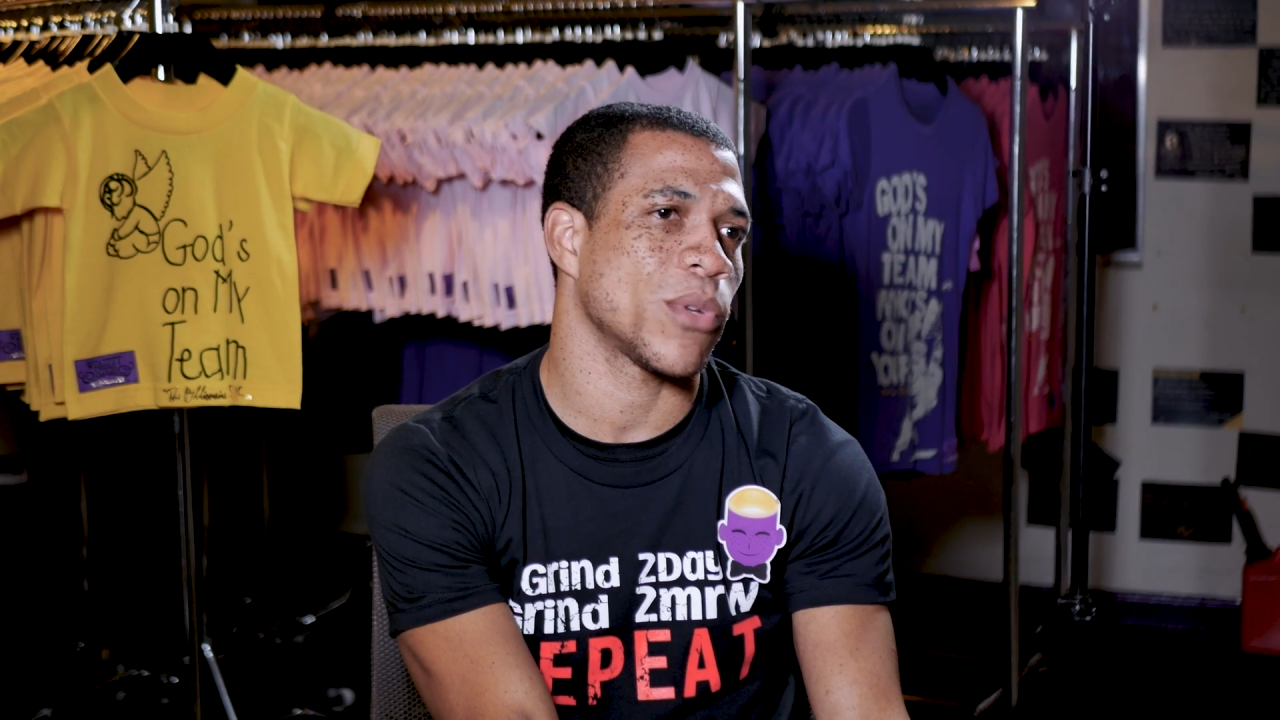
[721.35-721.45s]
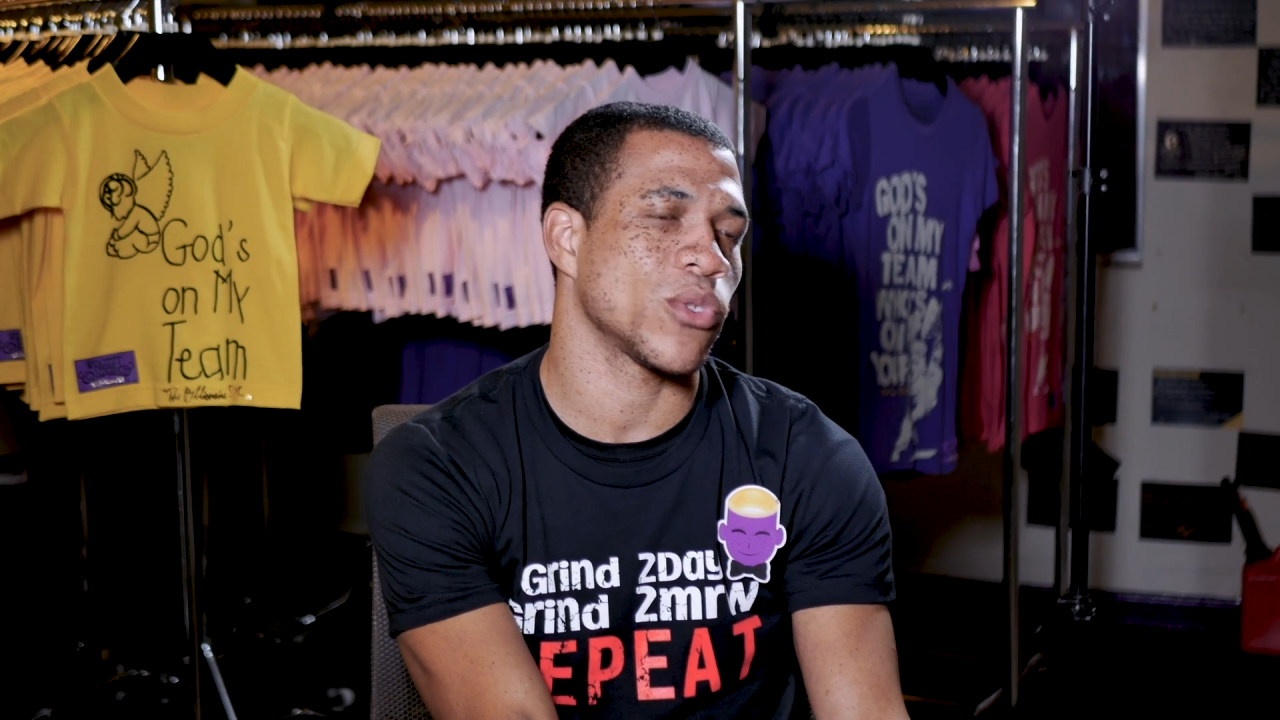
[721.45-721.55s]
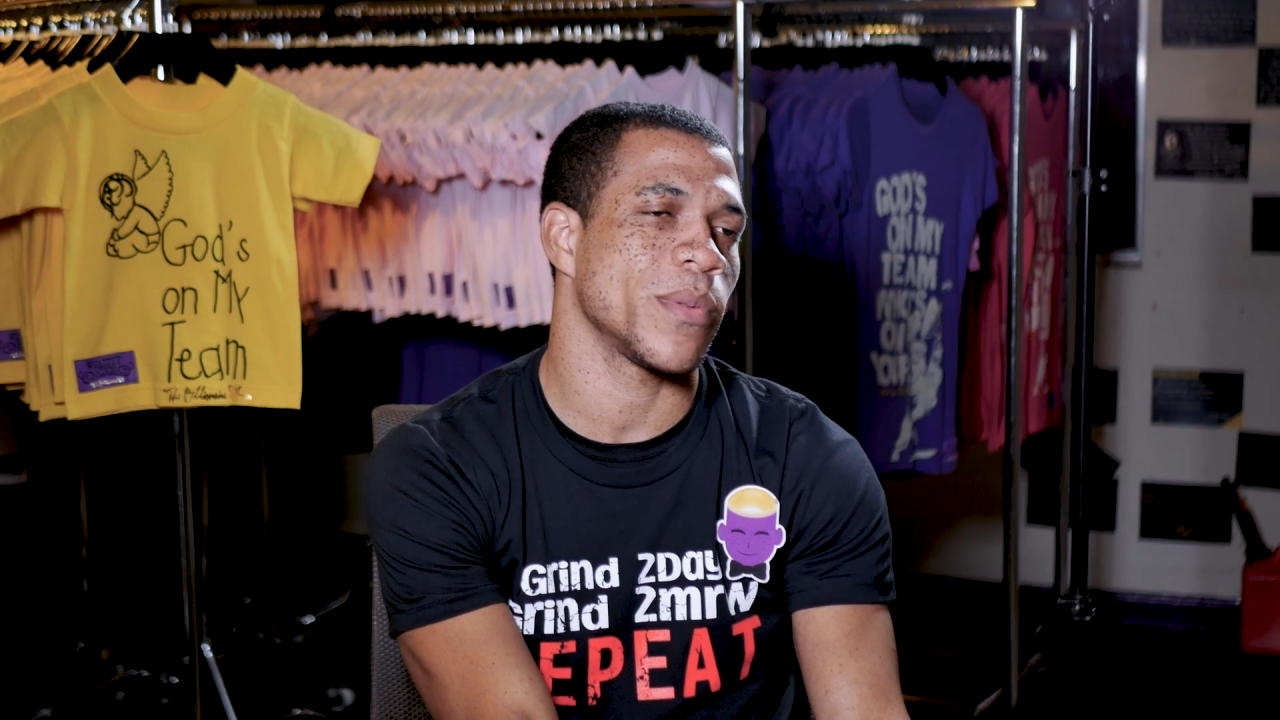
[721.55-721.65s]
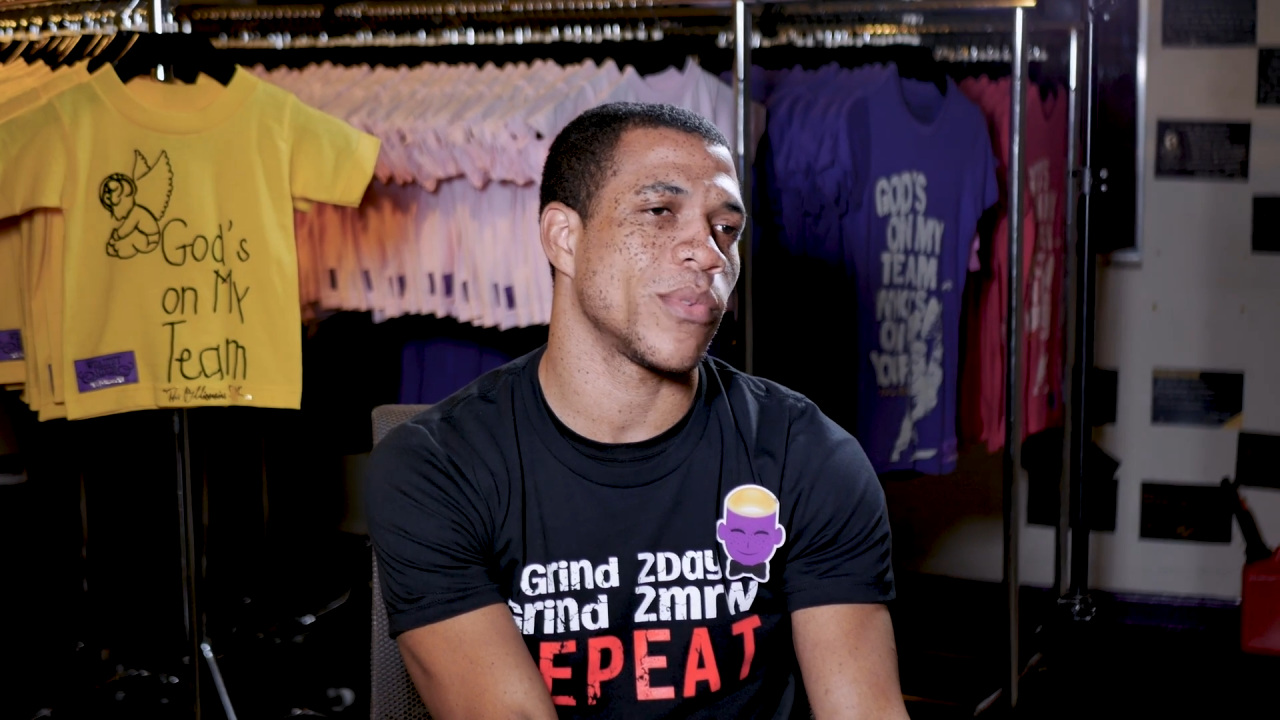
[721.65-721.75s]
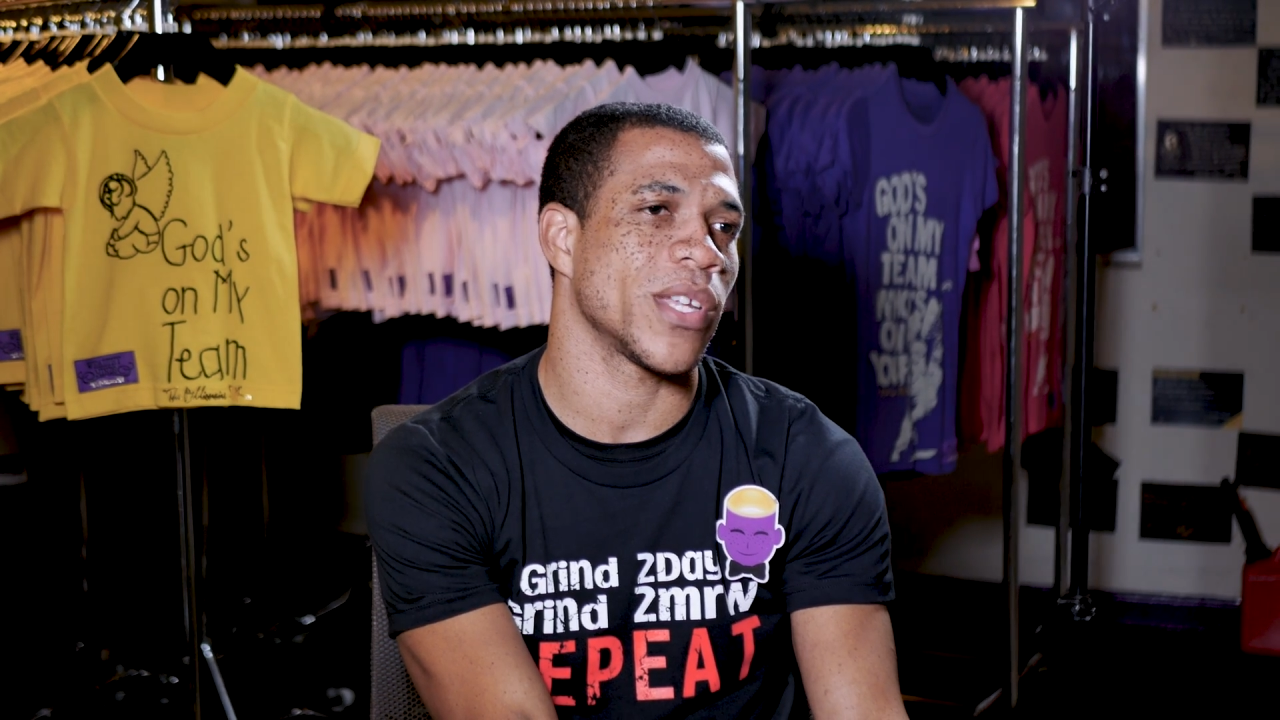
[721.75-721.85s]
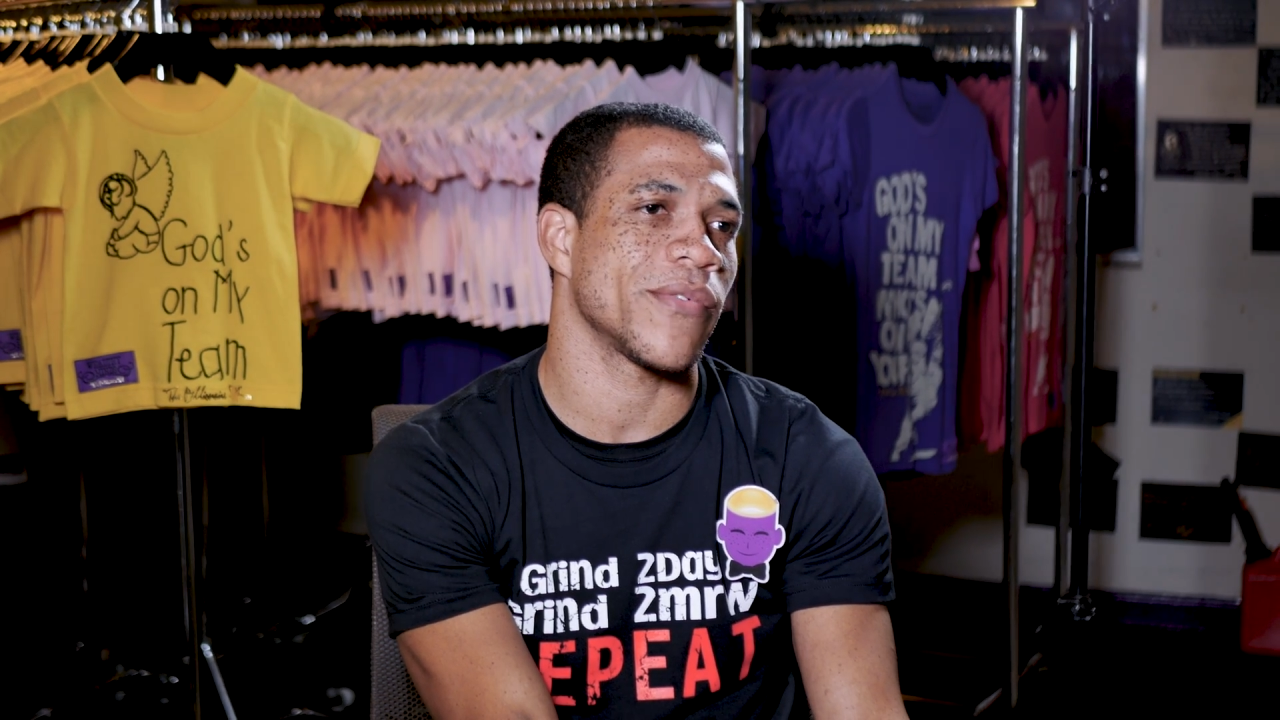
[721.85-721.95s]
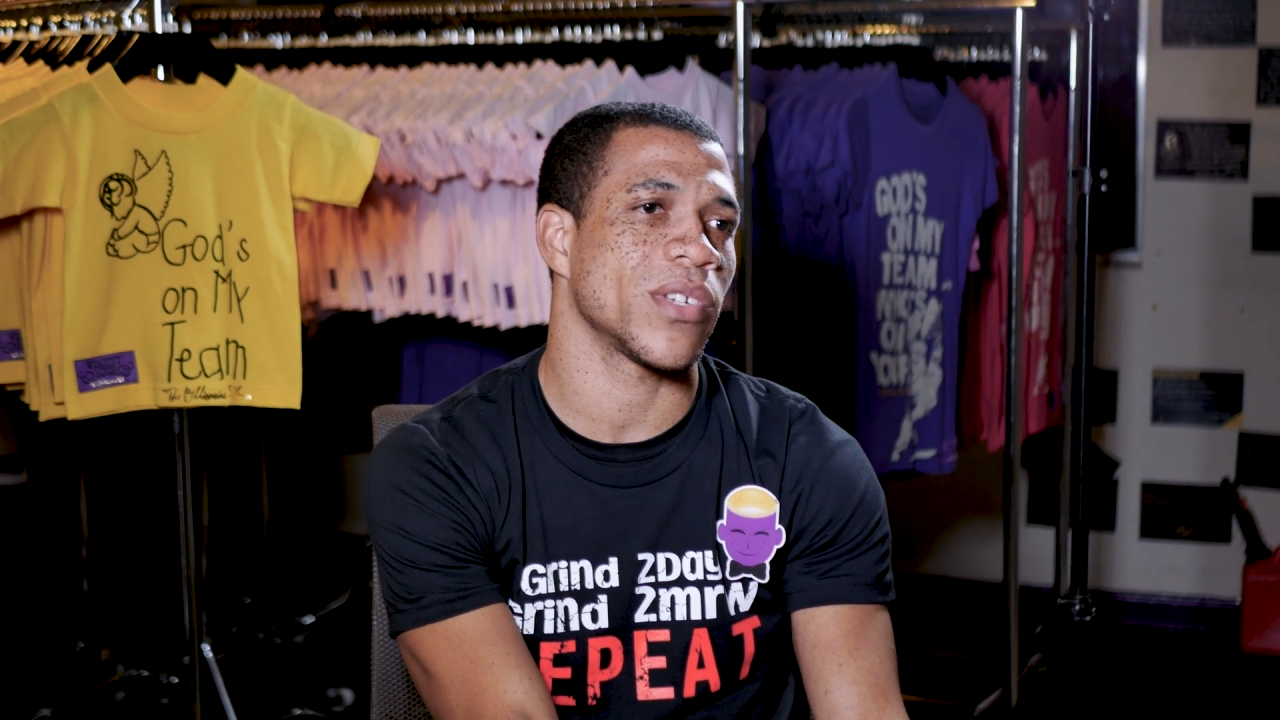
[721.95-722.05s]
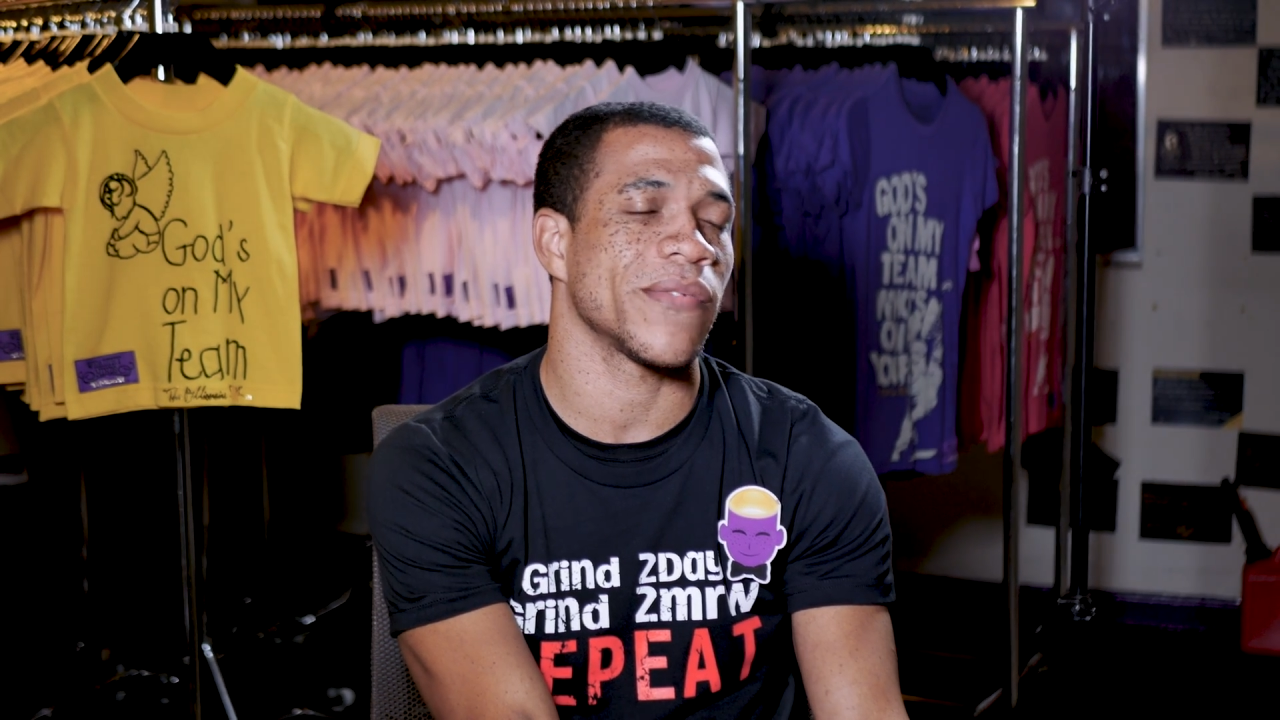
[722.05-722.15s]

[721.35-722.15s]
most people never